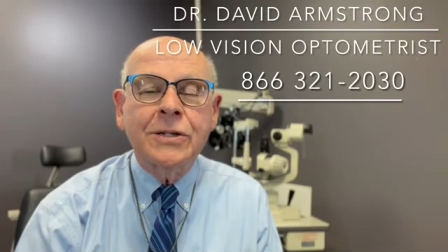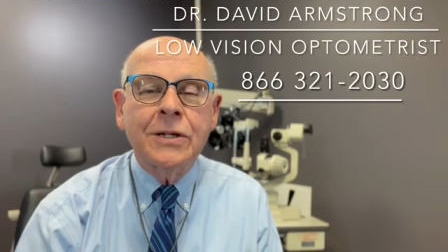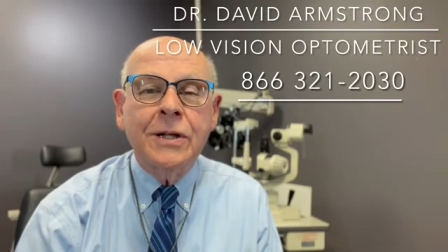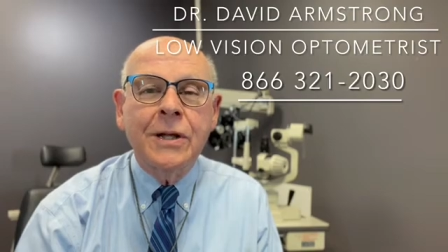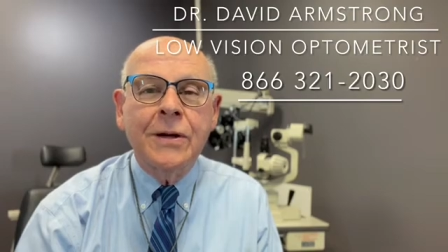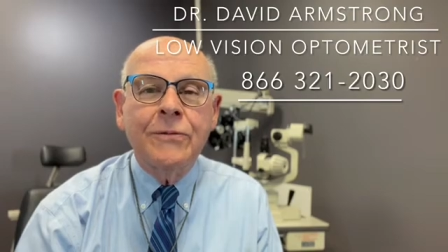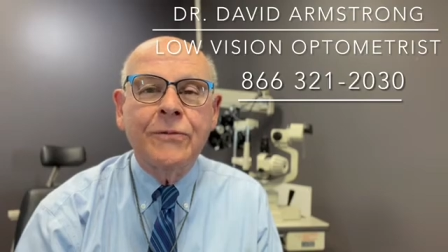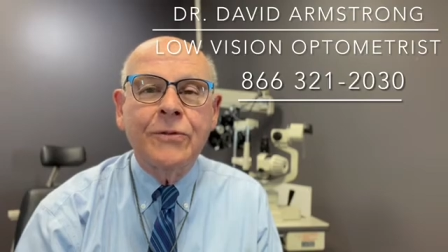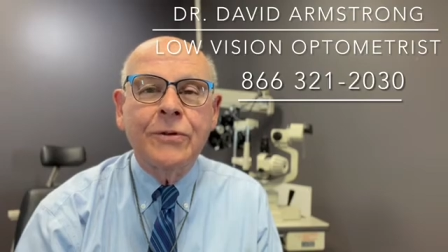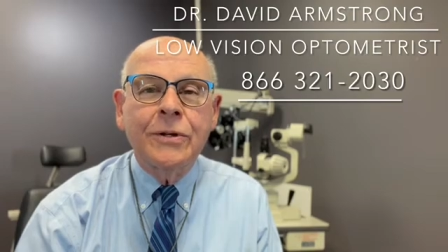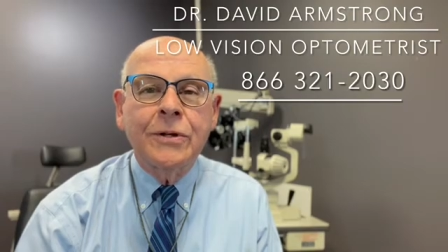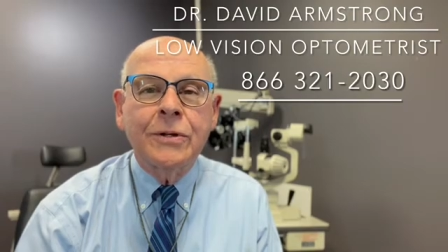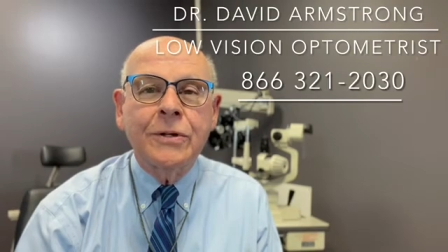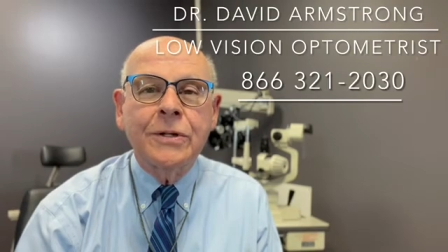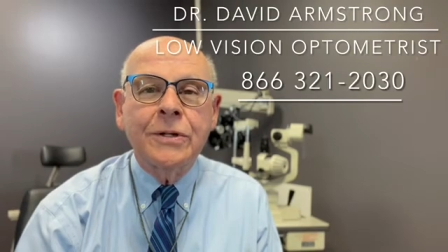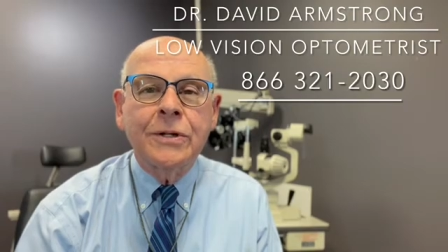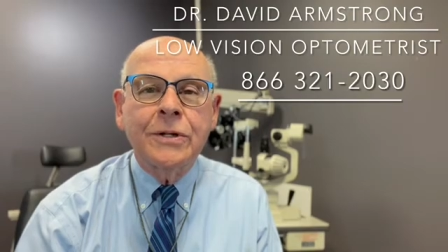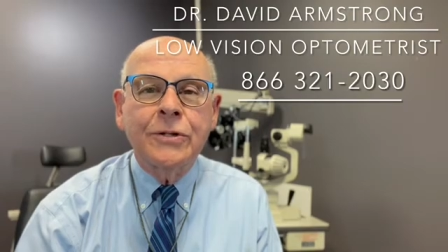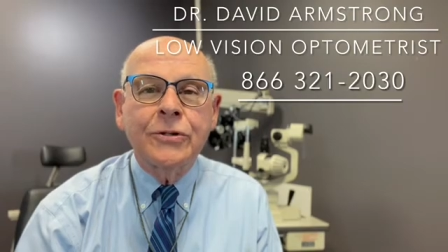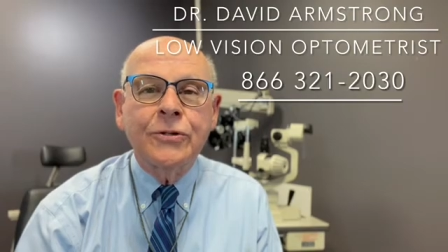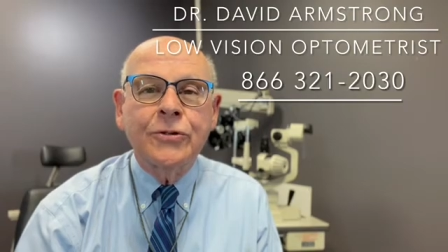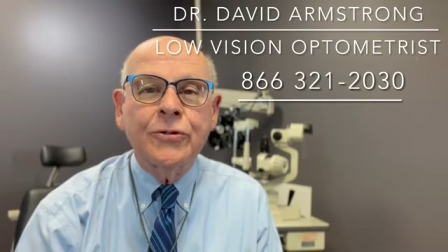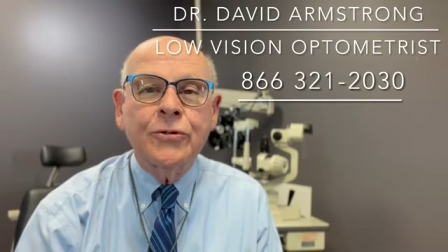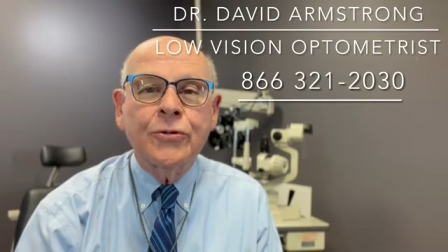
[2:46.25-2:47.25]
level
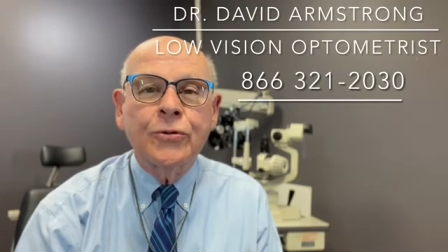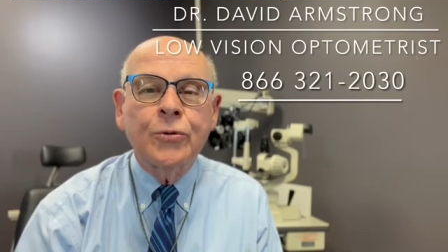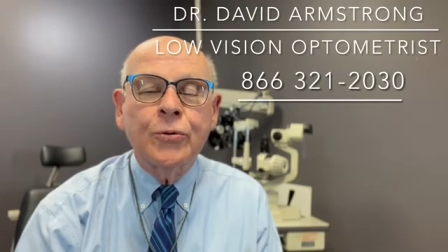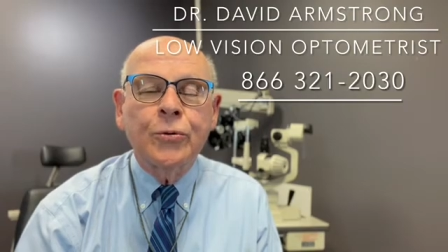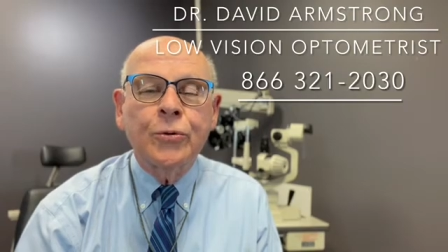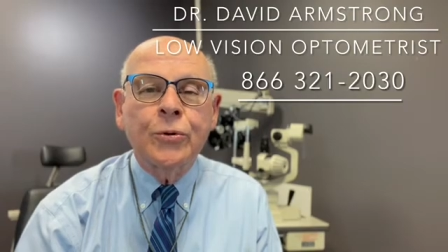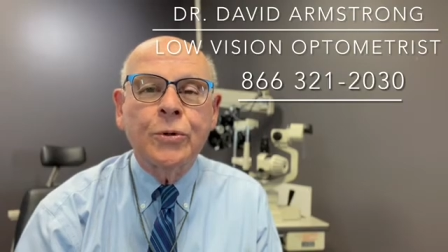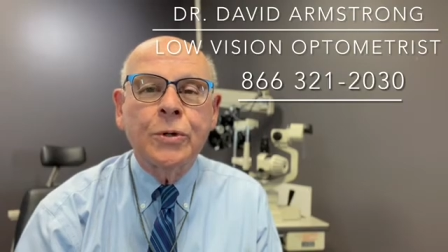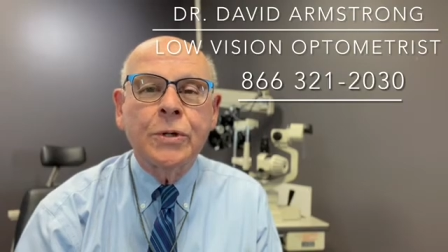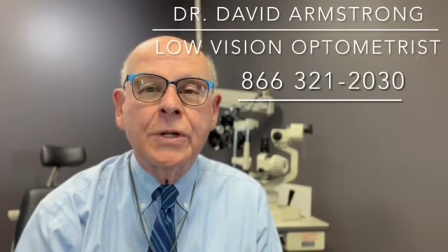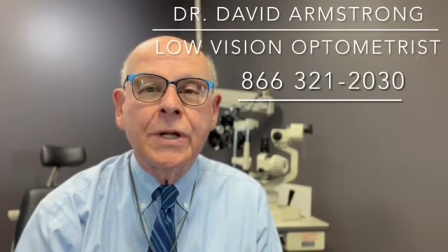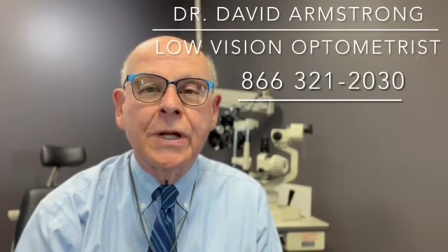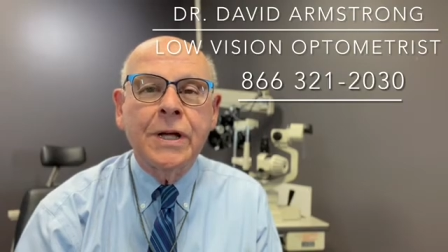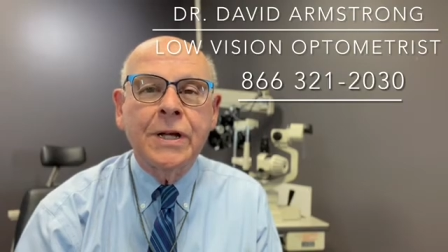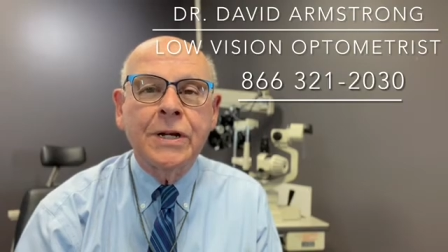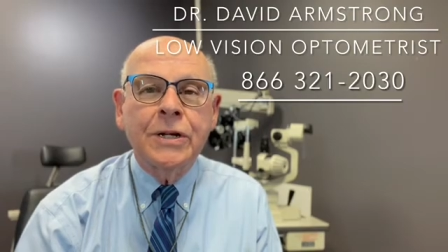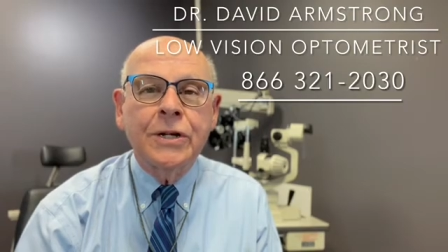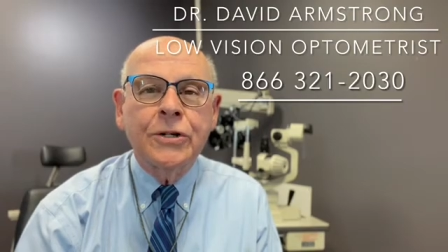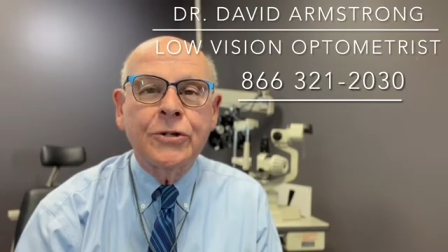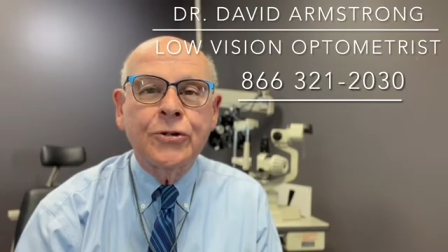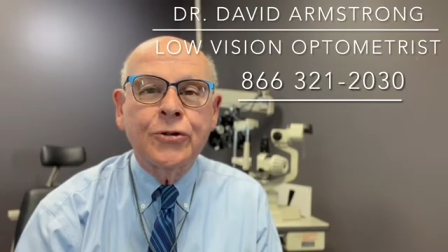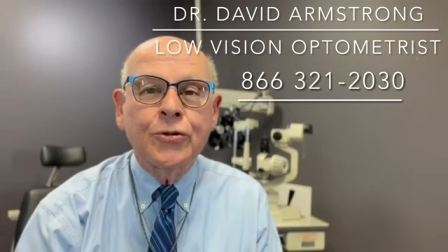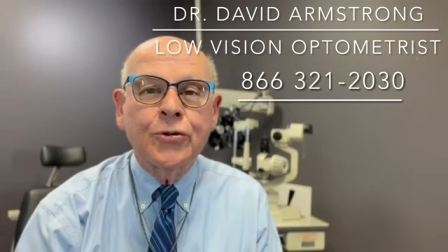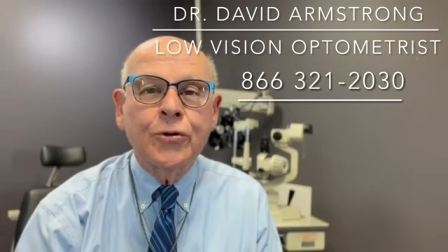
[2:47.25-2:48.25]
in school and
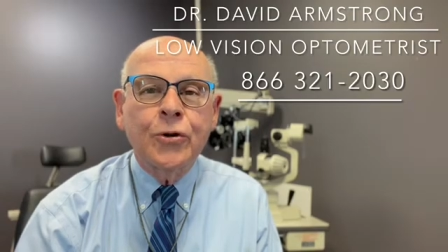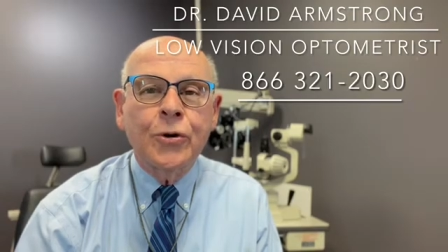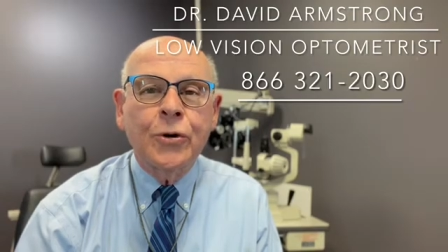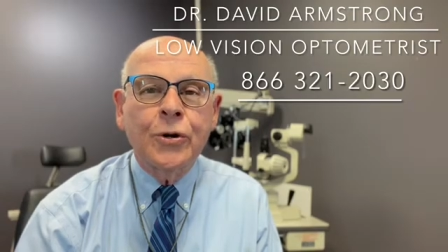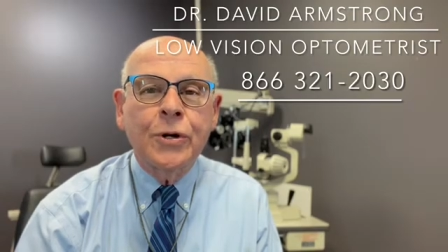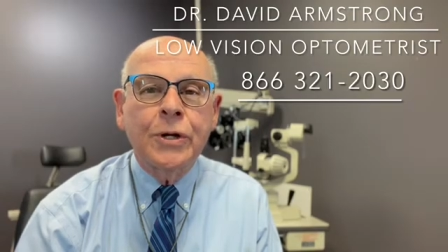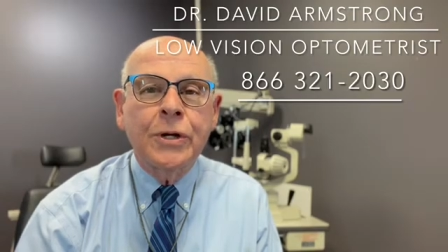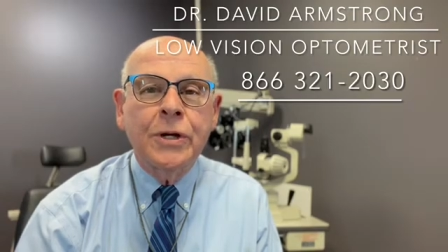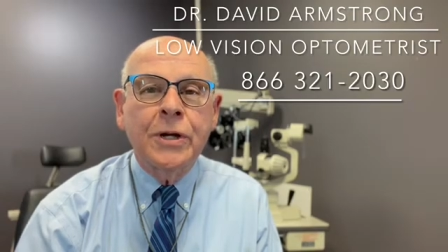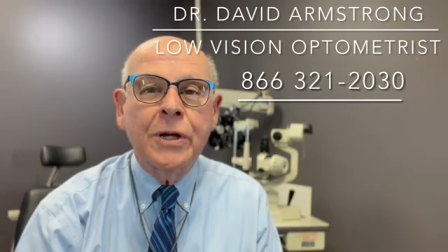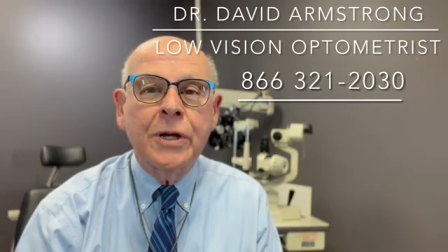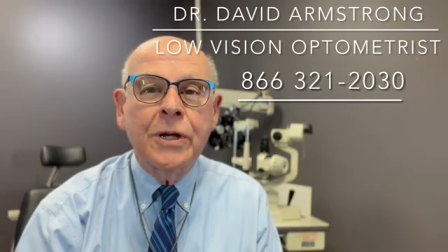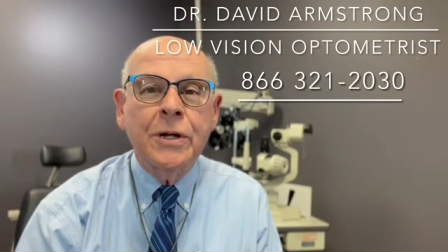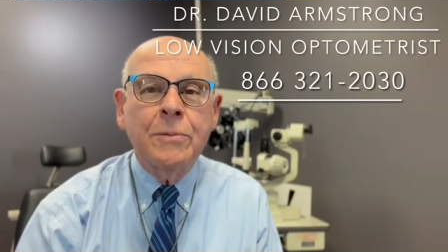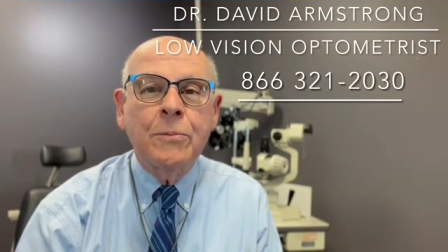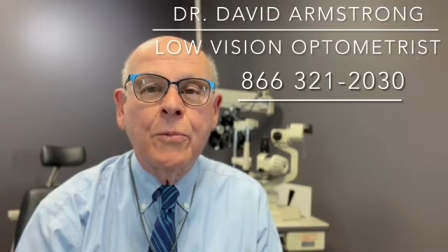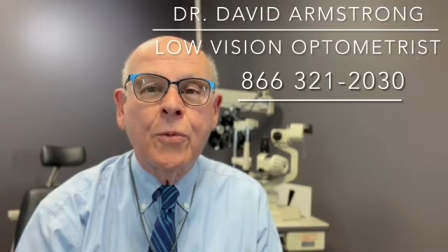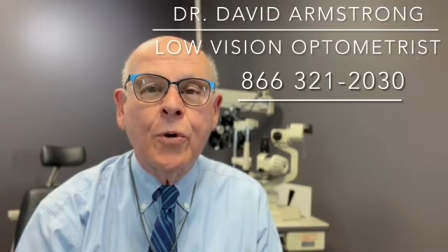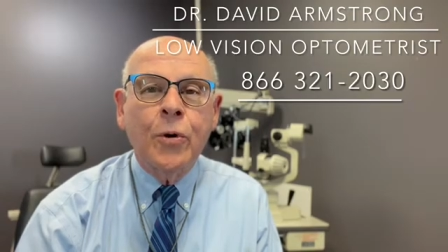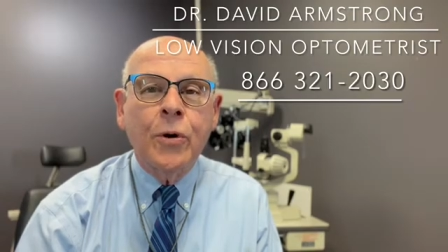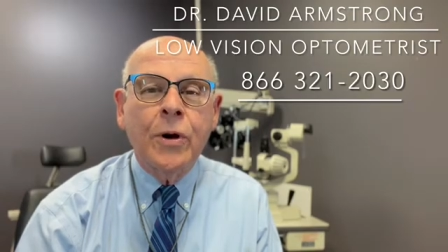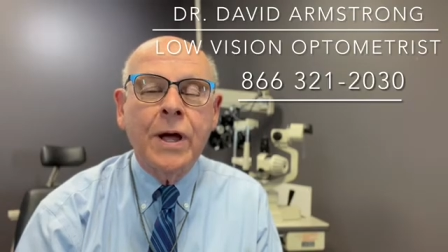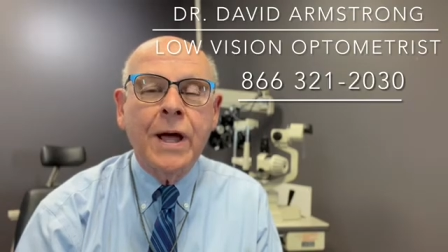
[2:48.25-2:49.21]
enjoy a more